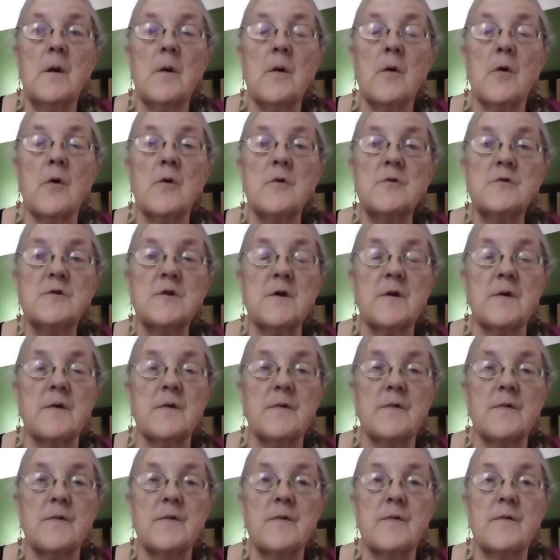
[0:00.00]

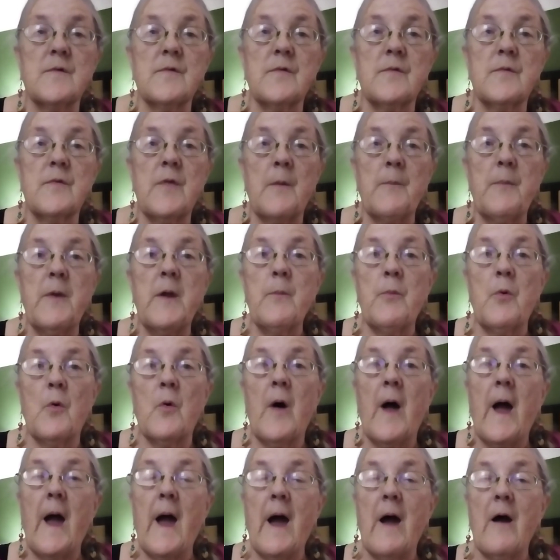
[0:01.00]
urges that people
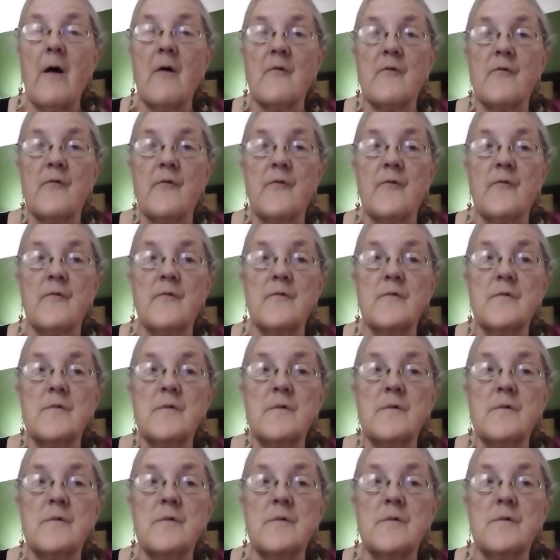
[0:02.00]
have
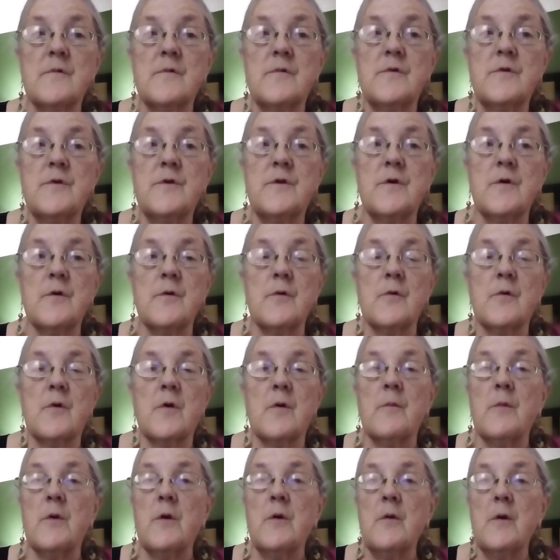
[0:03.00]
to
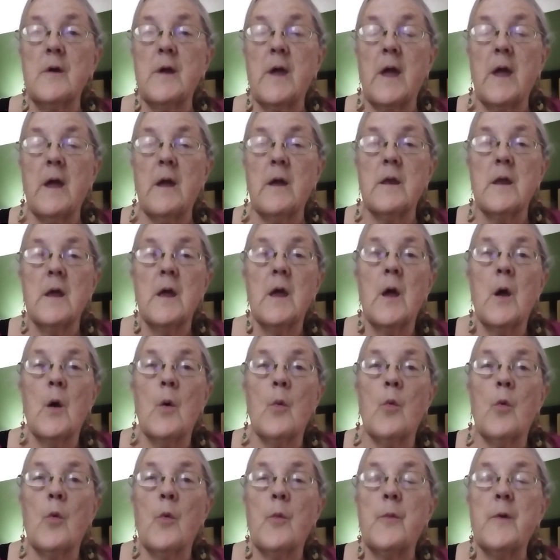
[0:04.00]
communicate
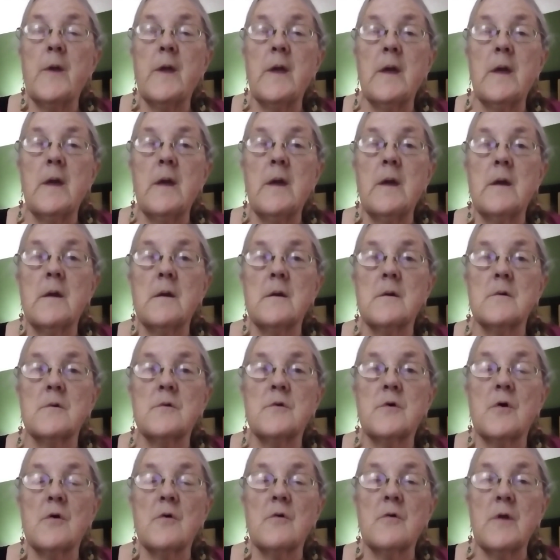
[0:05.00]
will be
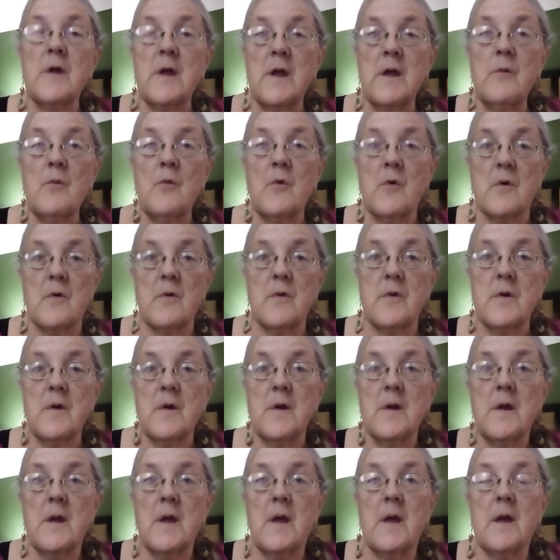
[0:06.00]
turned inward,
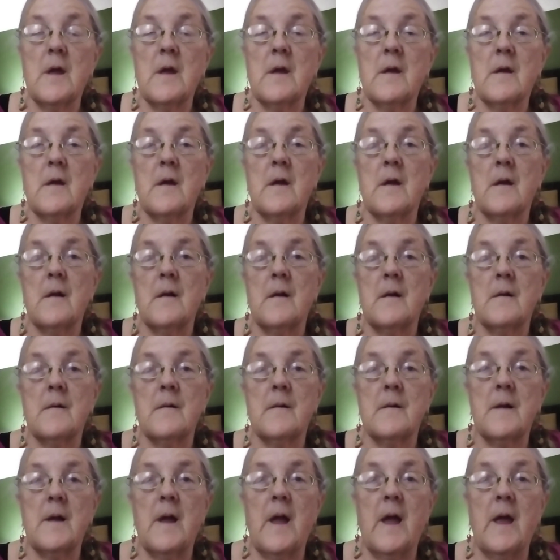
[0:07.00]

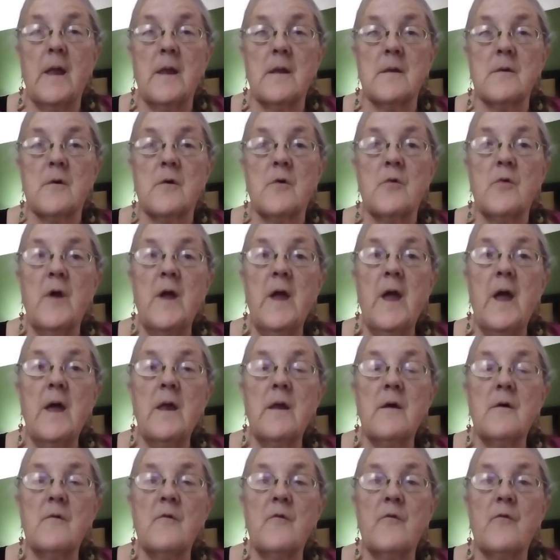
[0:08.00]
and
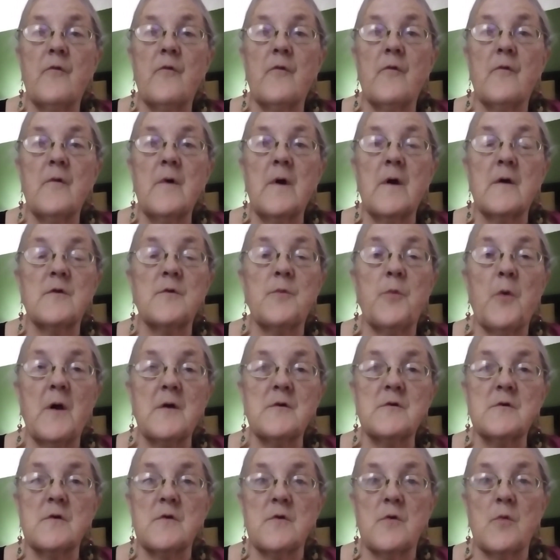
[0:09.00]
creative
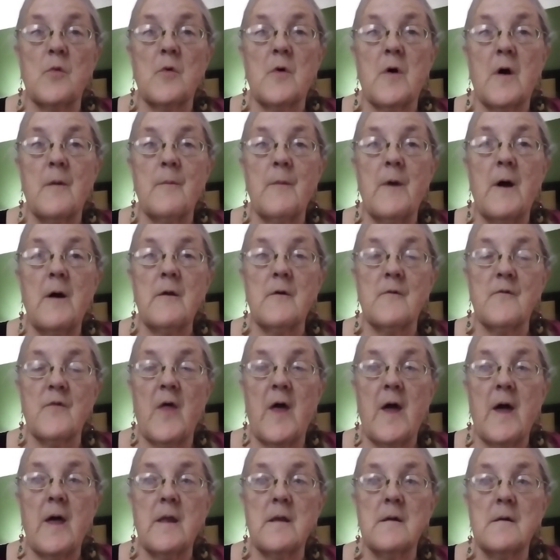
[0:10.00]
expressions will come out of
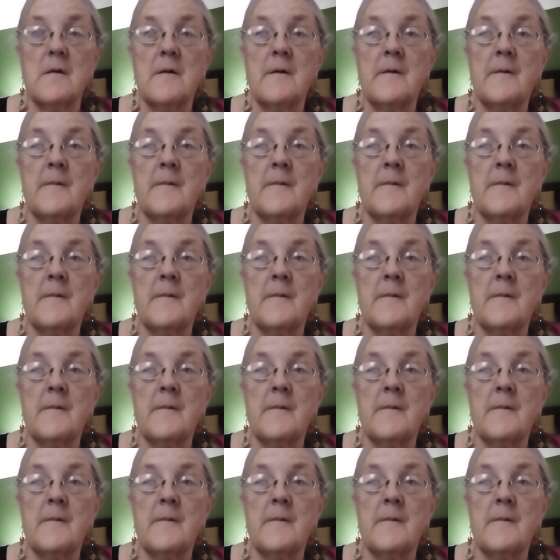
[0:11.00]
that.